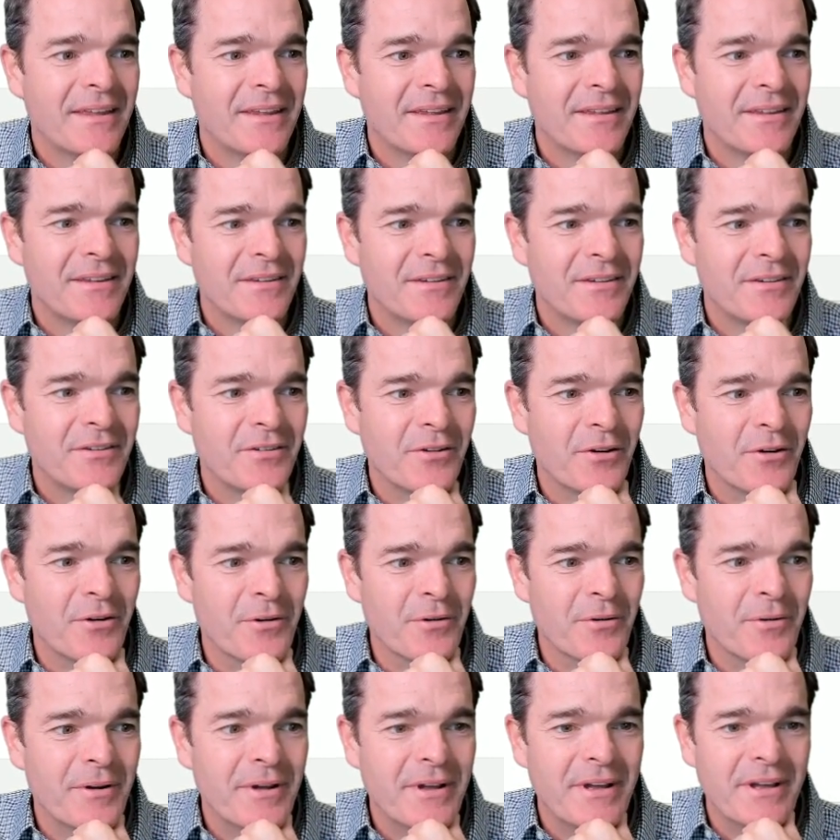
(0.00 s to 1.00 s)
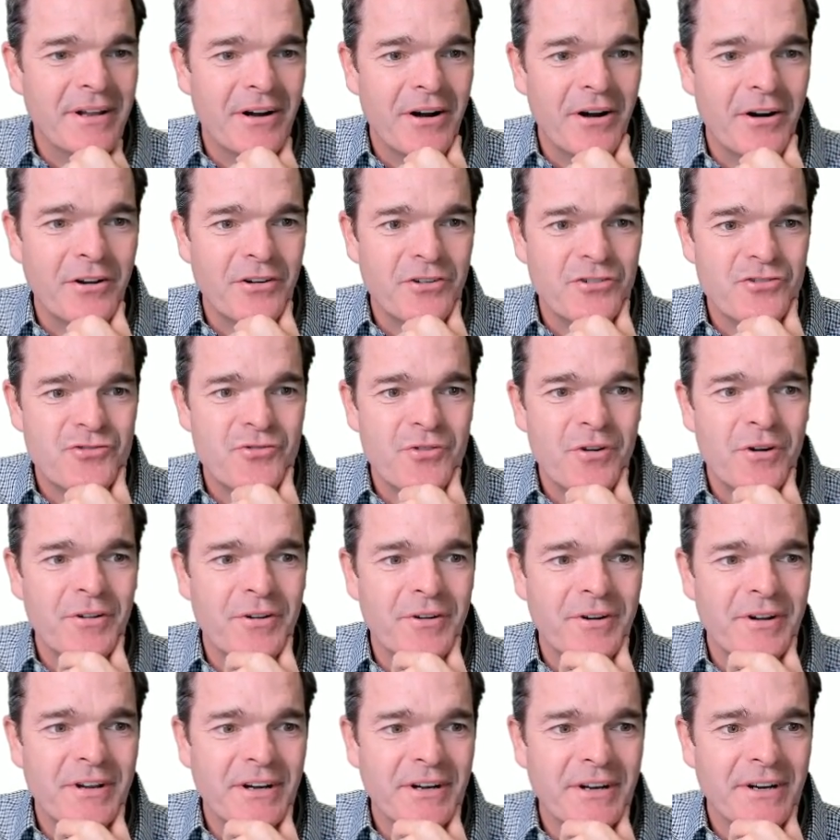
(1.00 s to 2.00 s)
So in our controller
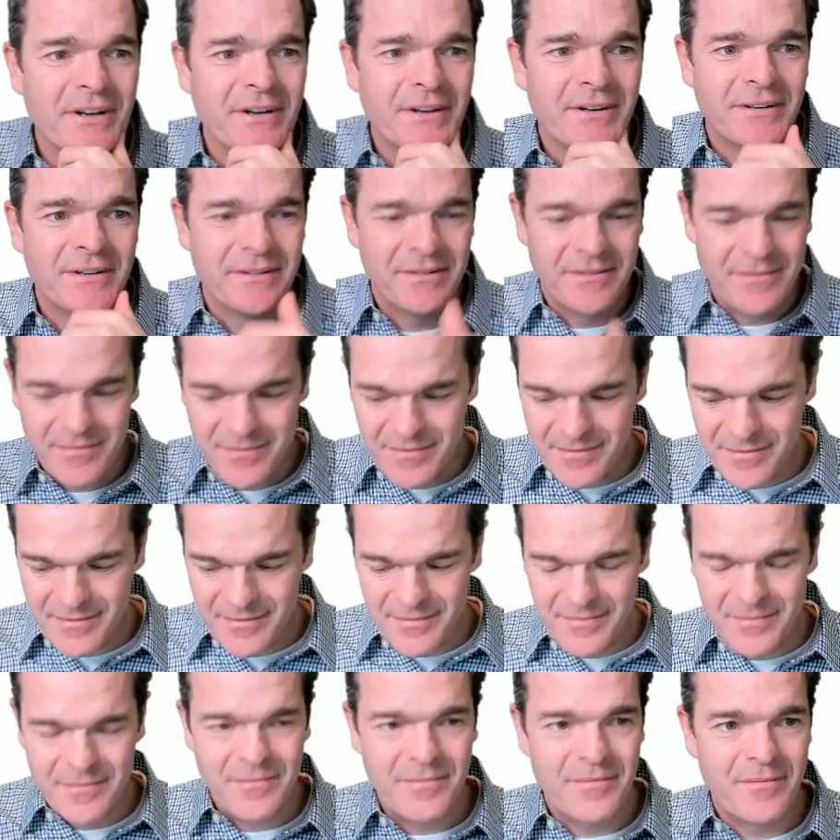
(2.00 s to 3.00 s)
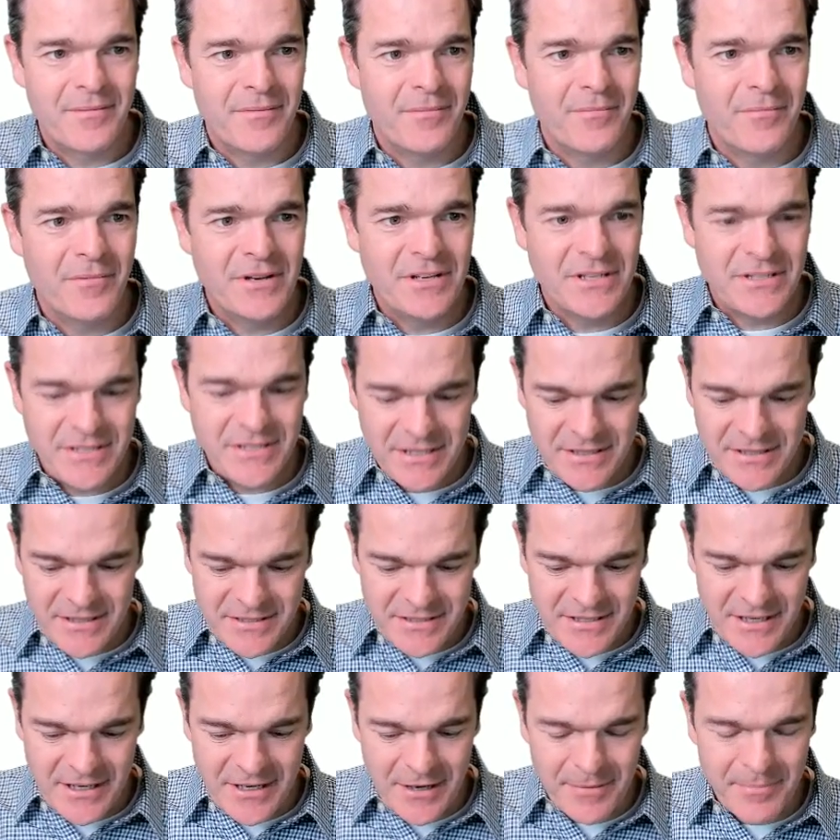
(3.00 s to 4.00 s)
here, we just need to
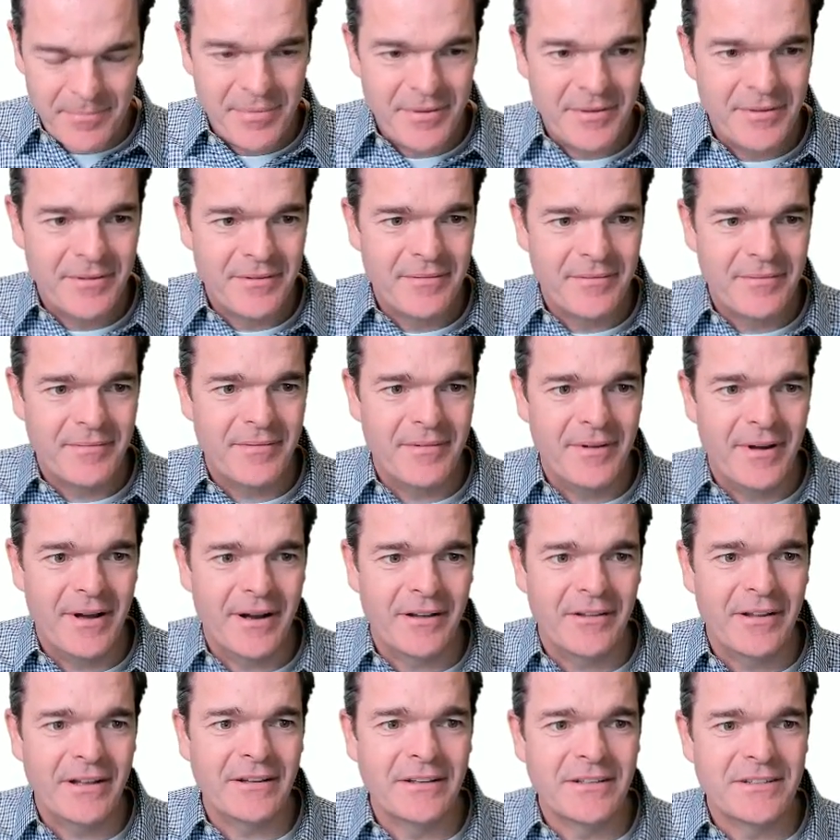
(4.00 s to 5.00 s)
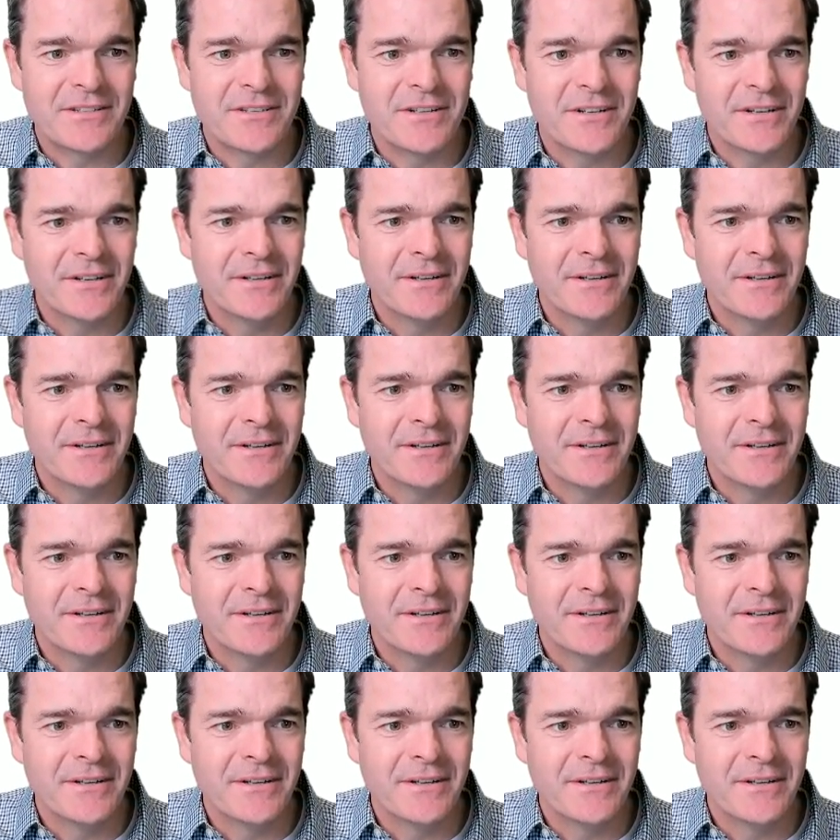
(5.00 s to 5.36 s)
set up click listener.